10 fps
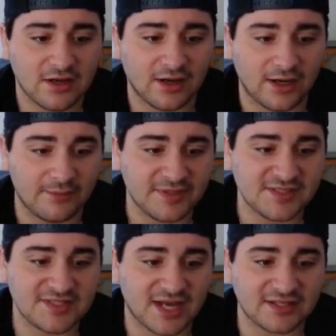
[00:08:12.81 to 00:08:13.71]
Um,
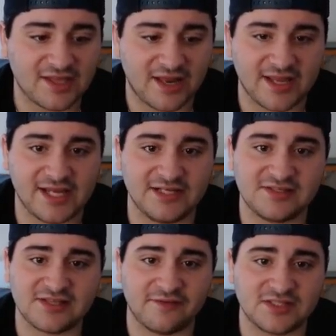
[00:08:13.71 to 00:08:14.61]
he's got that
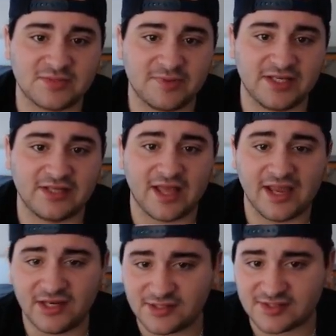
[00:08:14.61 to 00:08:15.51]
87 speed at
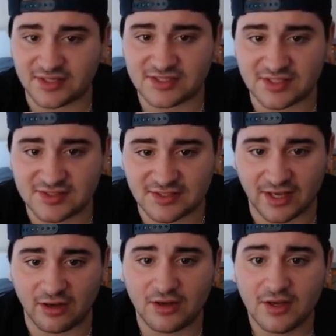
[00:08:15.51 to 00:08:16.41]
86
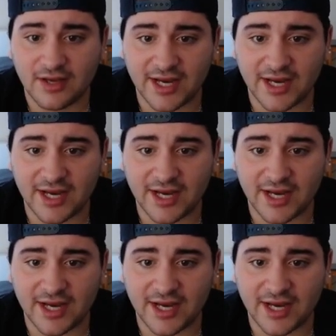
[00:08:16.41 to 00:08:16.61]
Excel,